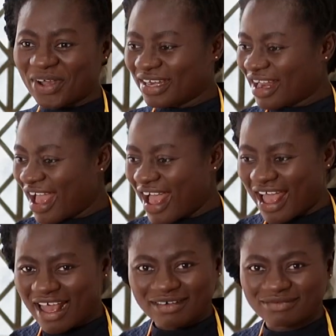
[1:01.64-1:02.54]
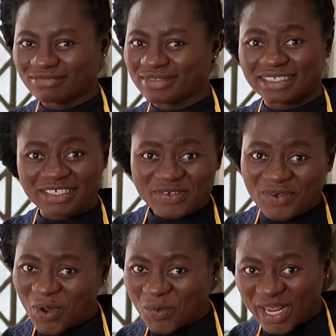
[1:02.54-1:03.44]
in our stew
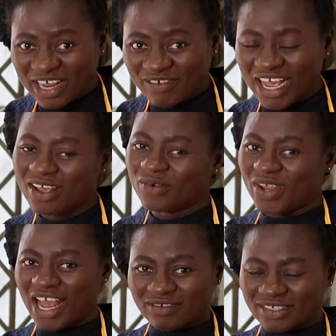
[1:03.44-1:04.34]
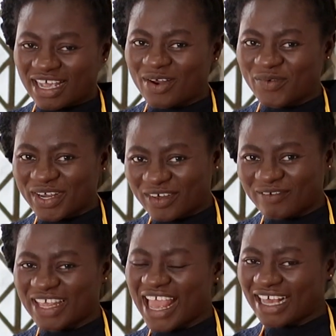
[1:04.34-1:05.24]
or whatever, we have to get rid
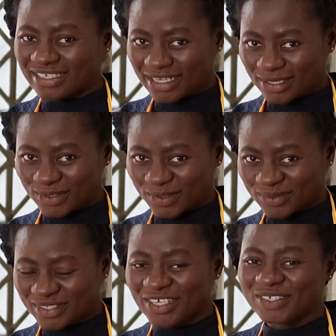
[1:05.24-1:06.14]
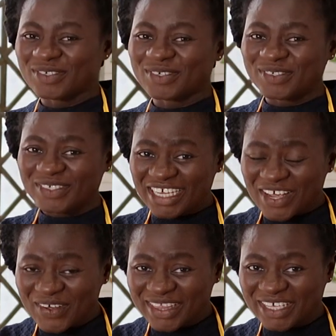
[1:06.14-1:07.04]
of the excess salt. So today
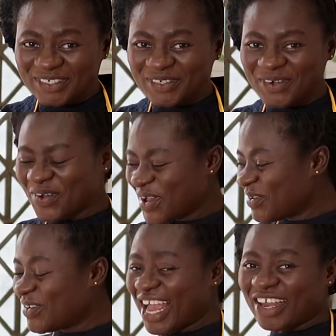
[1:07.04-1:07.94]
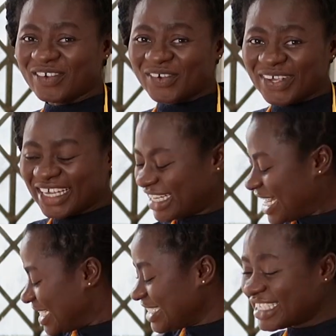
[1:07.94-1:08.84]
on the show, we are doing
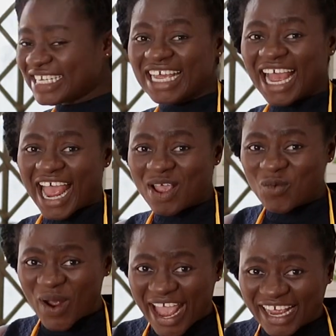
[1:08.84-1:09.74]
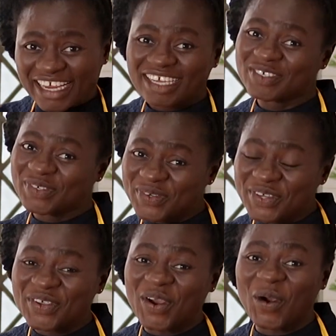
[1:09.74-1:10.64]
DIY,
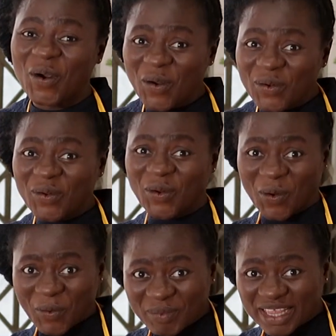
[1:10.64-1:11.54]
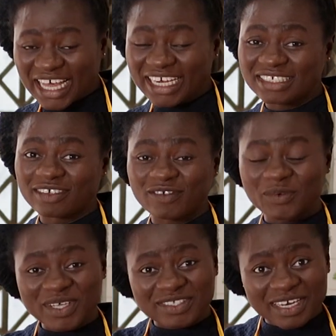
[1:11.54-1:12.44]
doing your own Kobe. That is, if you
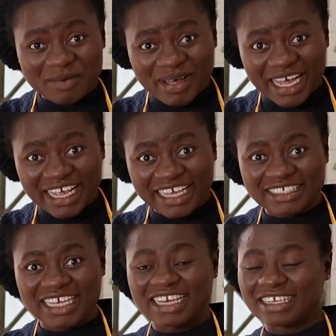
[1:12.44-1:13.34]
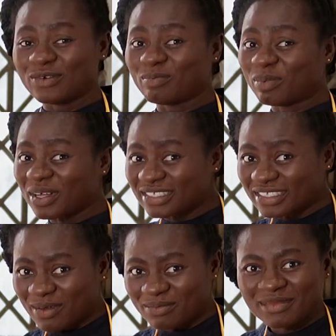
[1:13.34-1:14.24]
went to the market and you bought
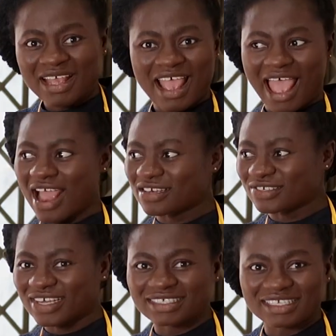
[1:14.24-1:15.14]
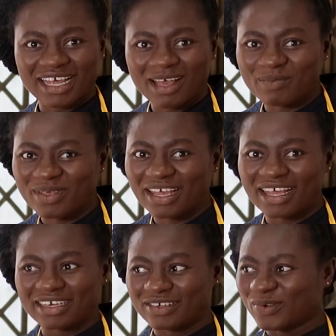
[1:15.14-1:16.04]
some extra
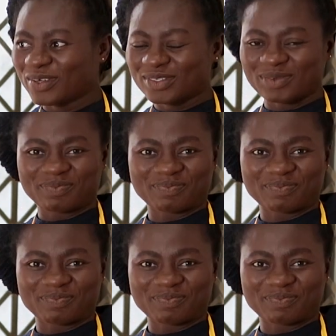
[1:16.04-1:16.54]
tilapia and you want to